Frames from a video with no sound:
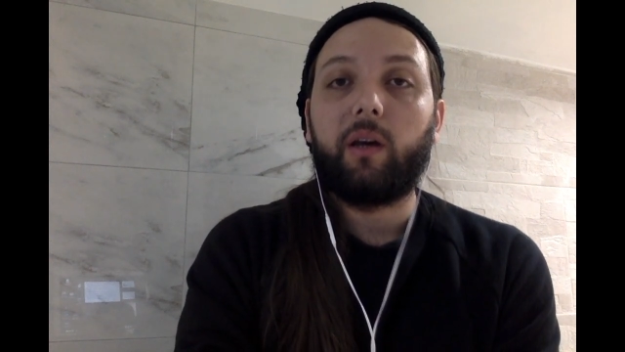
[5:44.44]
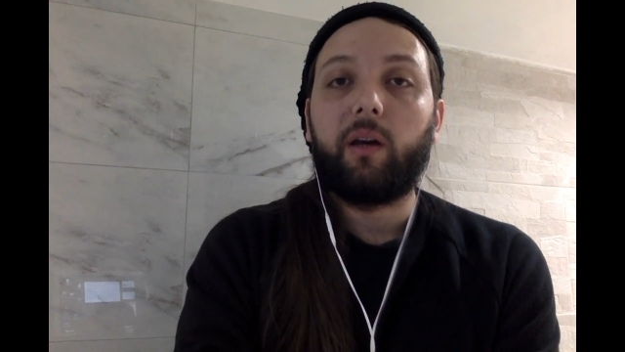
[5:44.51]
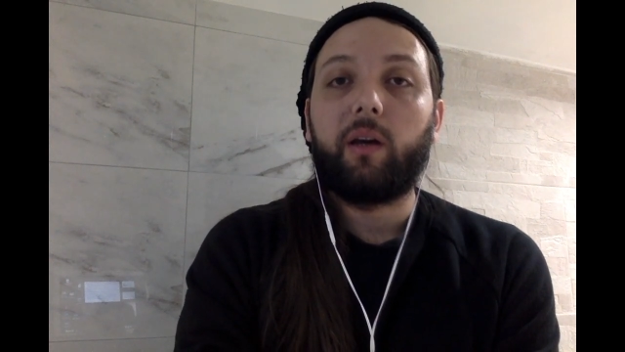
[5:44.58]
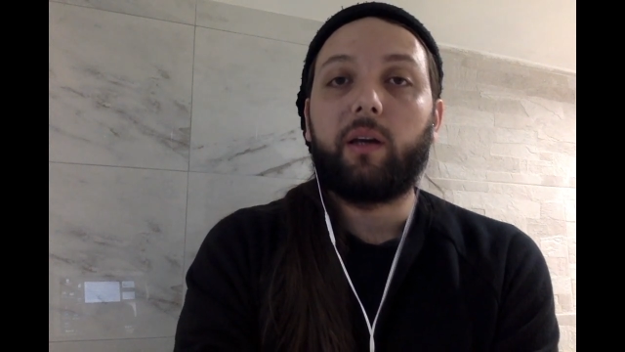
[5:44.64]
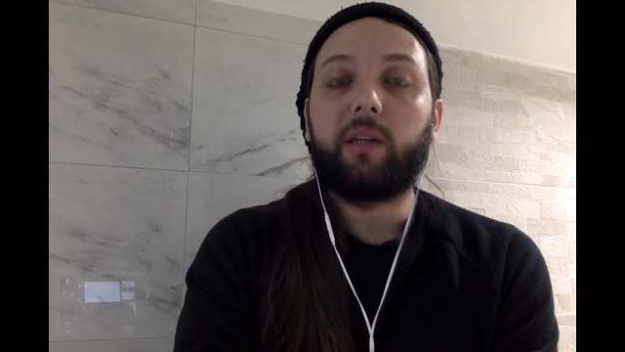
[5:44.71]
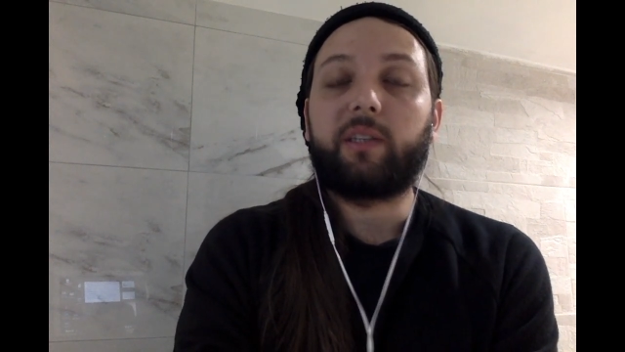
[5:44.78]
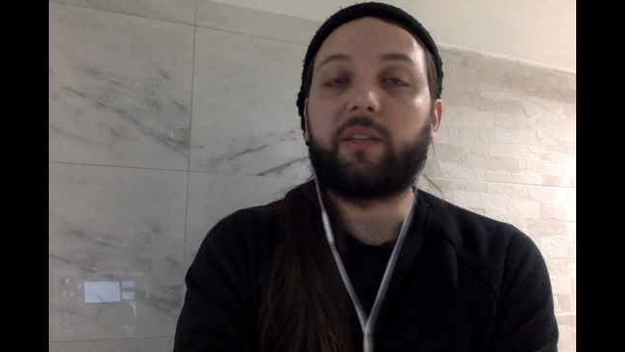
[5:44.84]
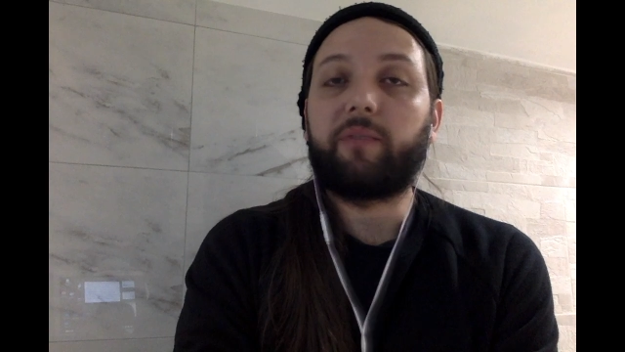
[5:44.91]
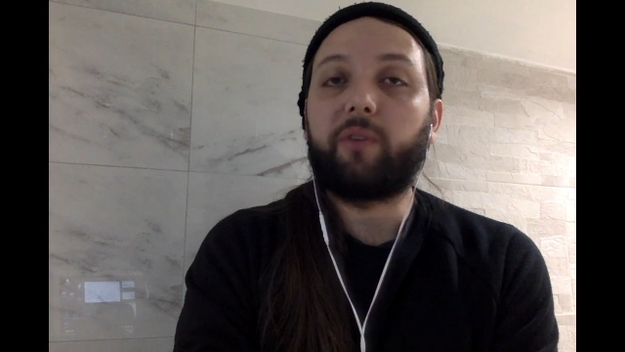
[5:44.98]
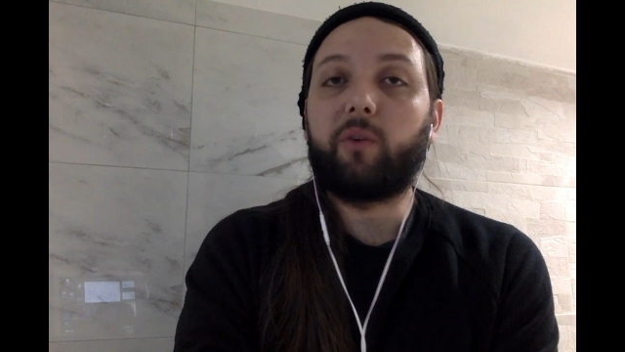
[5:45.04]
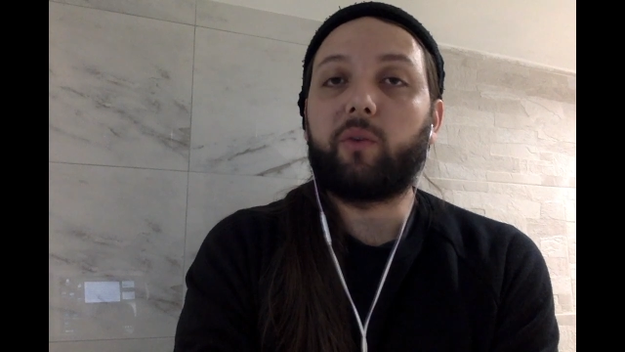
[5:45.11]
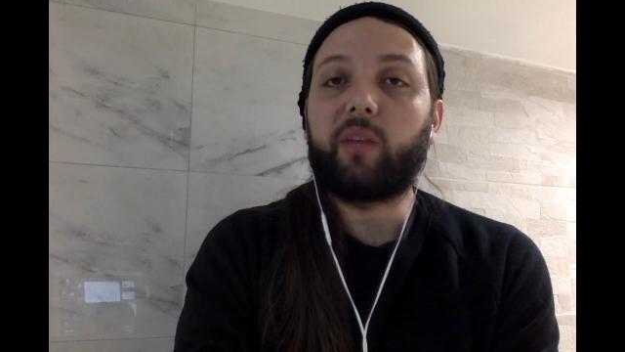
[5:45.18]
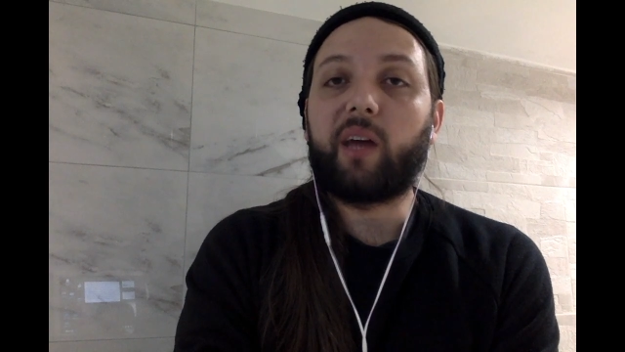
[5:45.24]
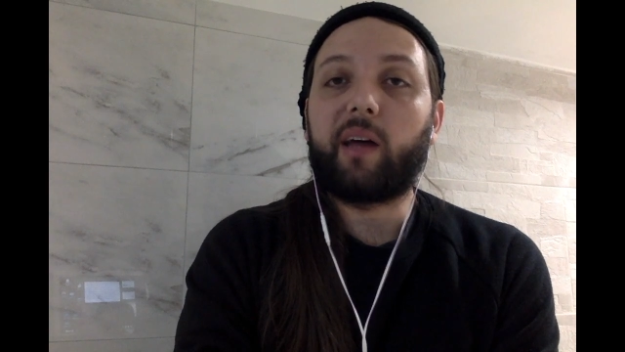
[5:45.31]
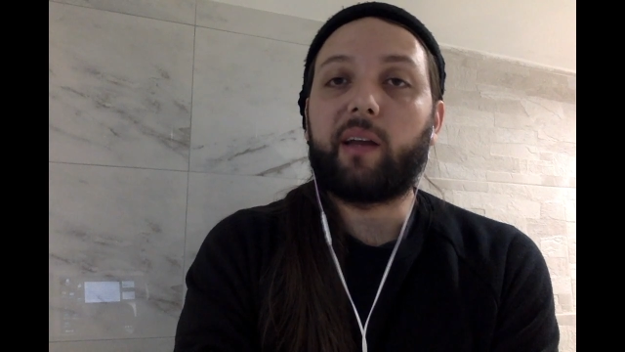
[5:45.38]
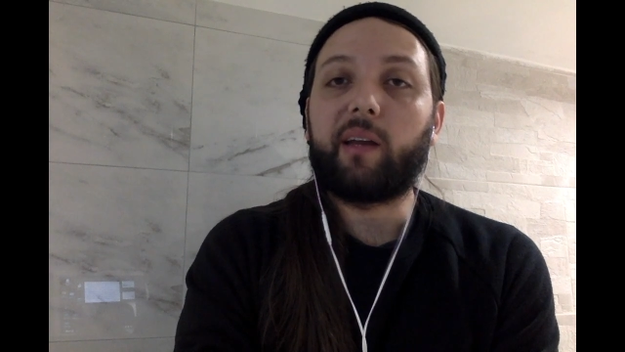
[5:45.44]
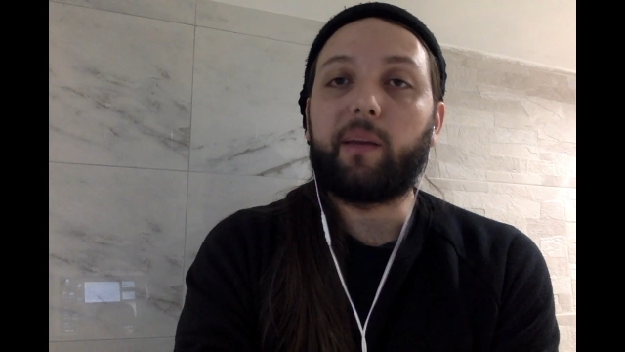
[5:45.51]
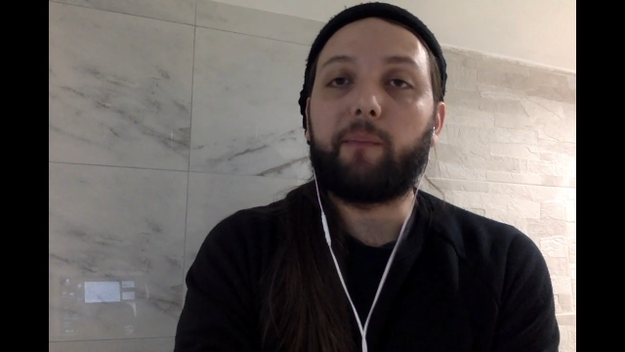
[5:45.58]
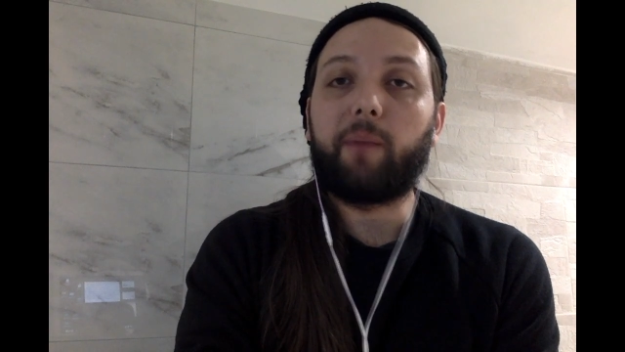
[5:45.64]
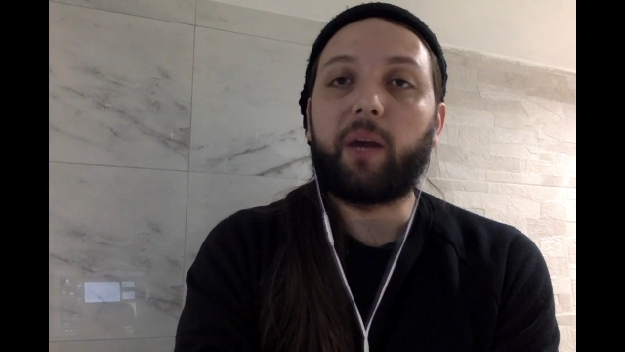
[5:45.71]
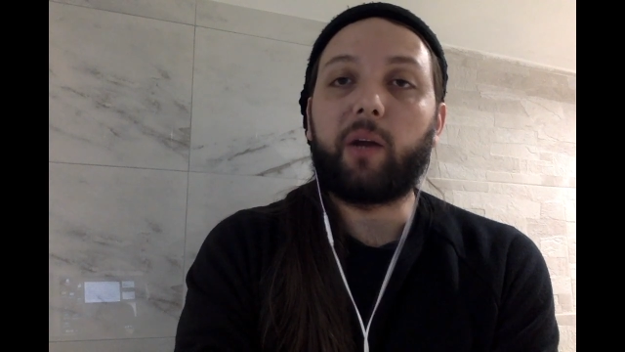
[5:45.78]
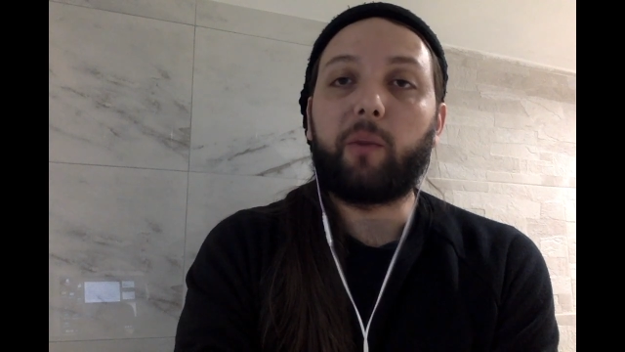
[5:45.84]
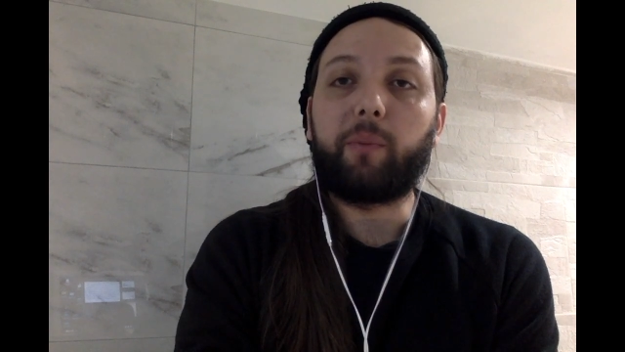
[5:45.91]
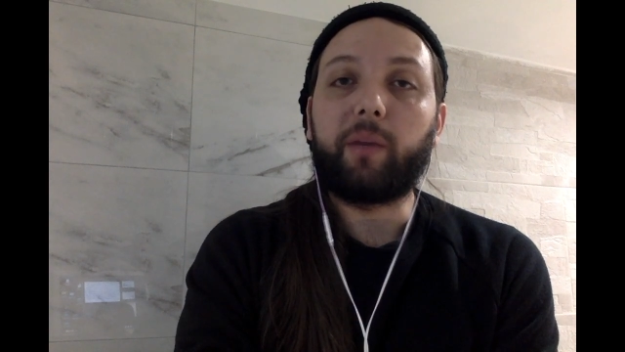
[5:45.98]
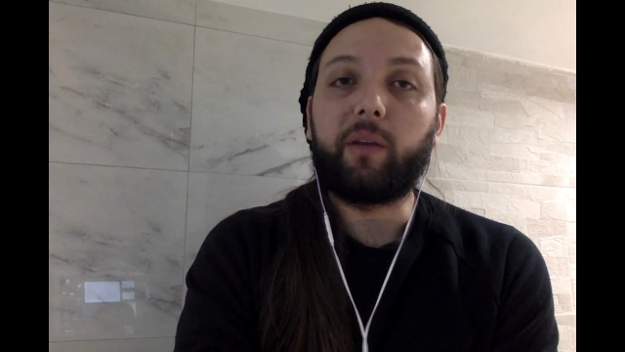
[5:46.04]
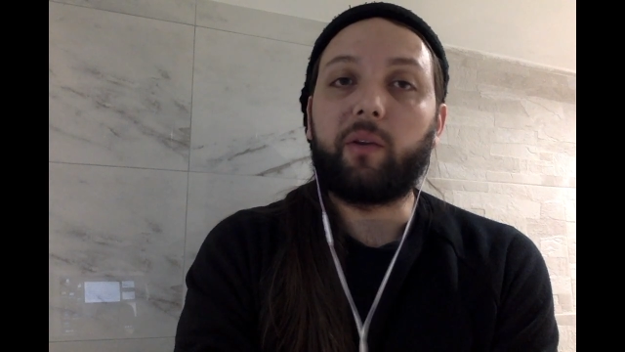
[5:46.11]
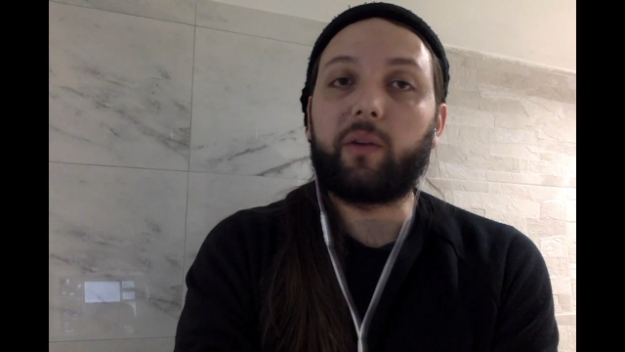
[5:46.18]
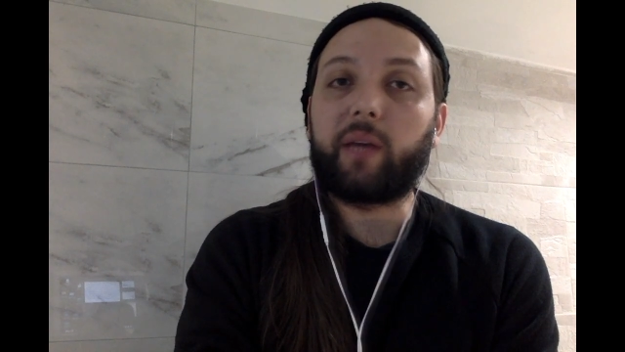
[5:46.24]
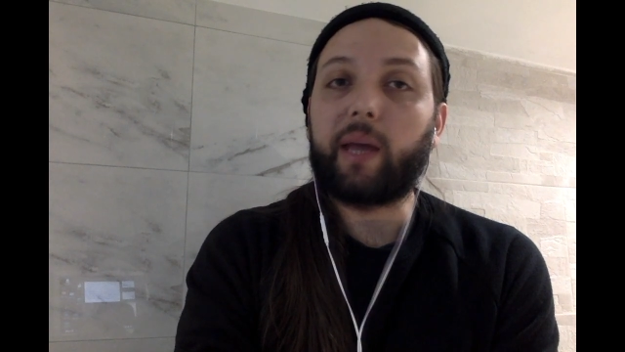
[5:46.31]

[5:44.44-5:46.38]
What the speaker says: It's a view that, in my opinion,